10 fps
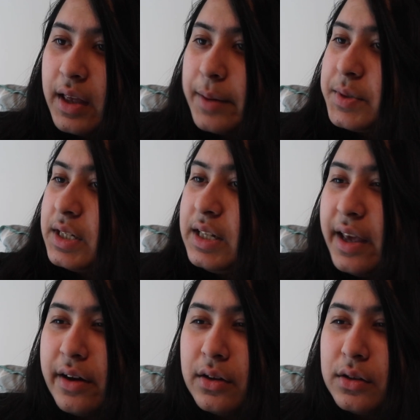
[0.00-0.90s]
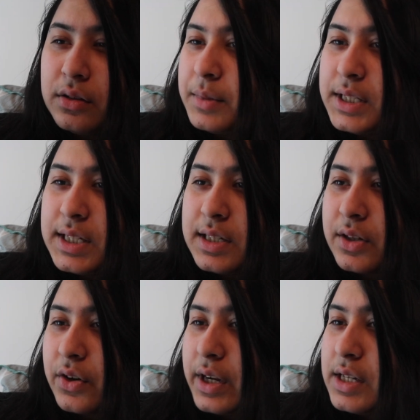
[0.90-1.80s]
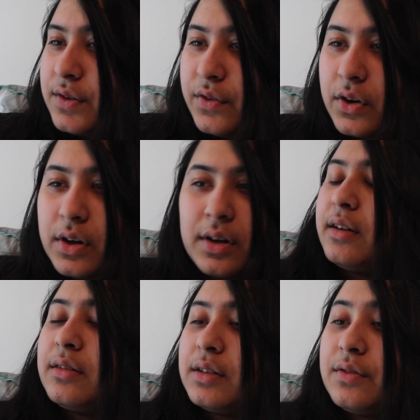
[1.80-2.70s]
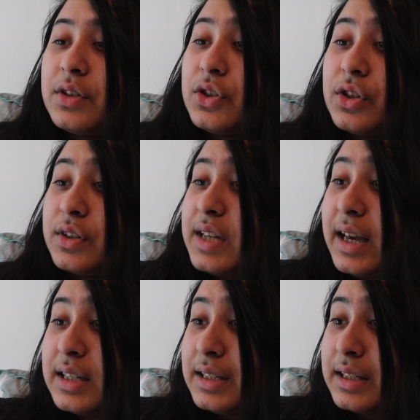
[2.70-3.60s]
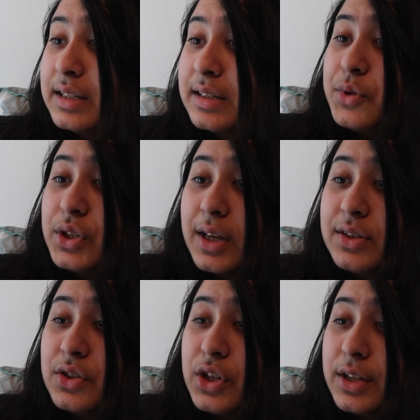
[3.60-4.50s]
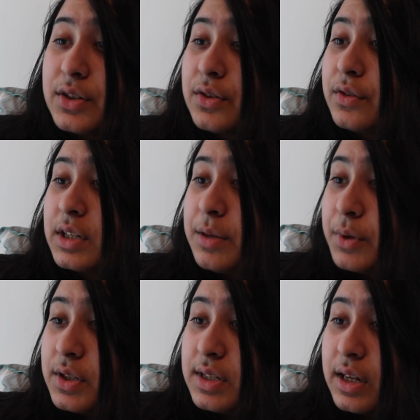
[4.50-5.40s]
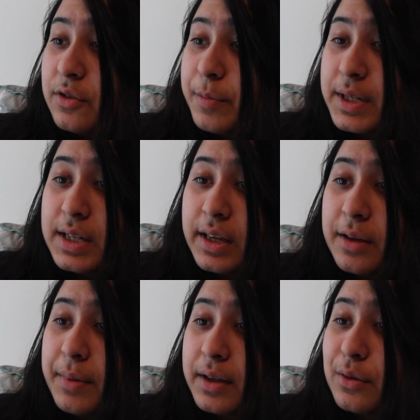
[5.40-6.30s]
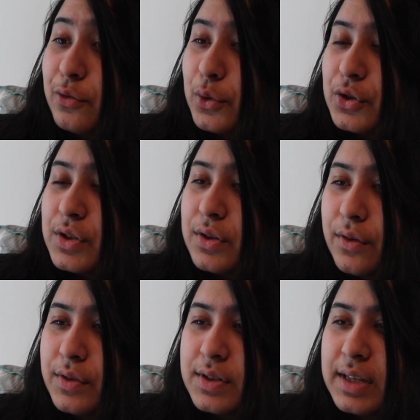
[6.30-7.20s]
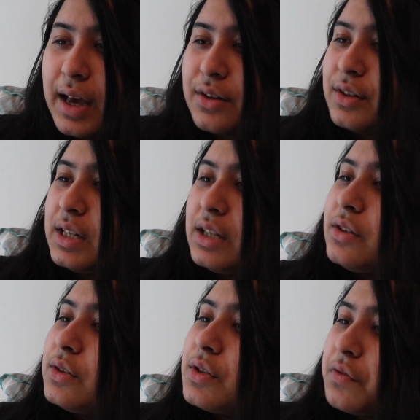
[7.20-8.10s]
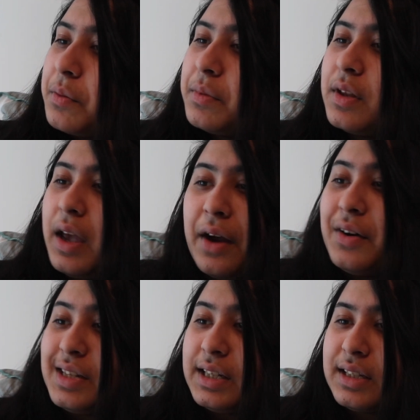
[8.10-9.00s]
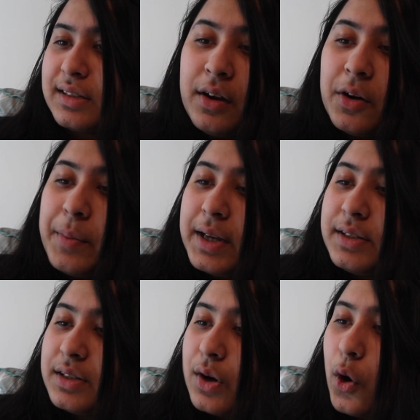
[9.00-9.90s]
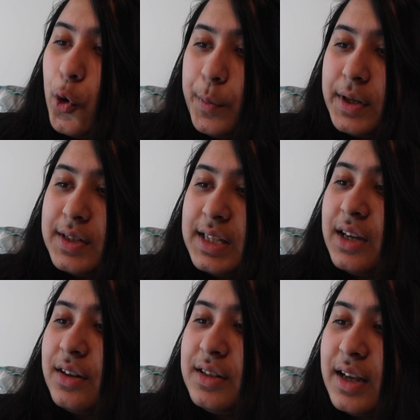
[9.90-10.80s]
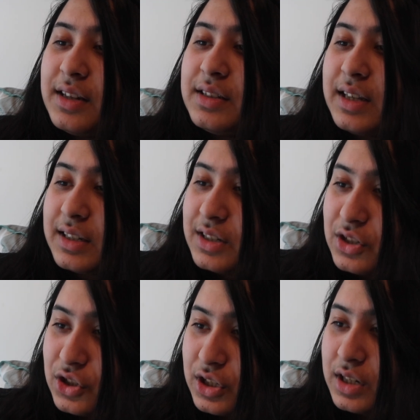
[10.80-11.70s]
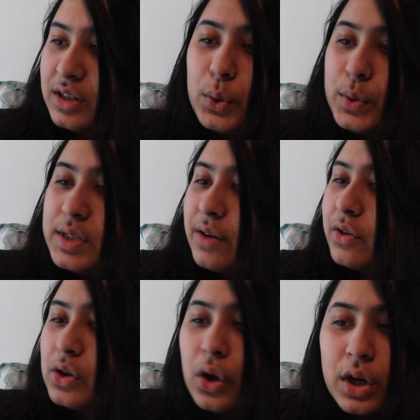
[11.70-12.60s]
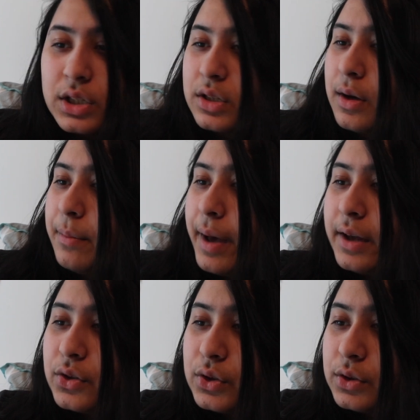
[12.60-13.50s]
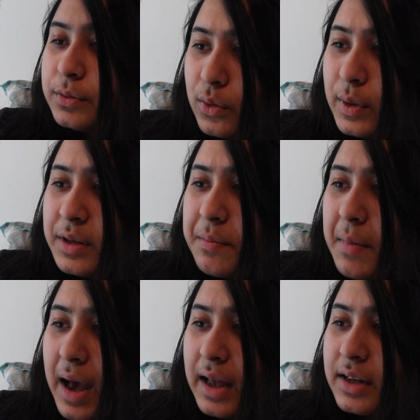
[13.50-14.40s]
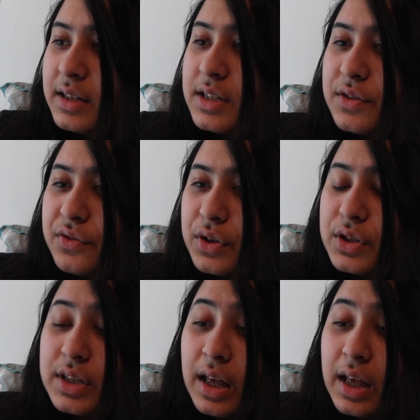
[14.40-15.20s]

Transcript: Captain Kel is disgraced for her unconventional tactics. She gets a chance to redeem herself by taking back the fortress of the scattered needles from the heretics. Her best hope is the undead tactician who has never lost a battle, who went mad in his first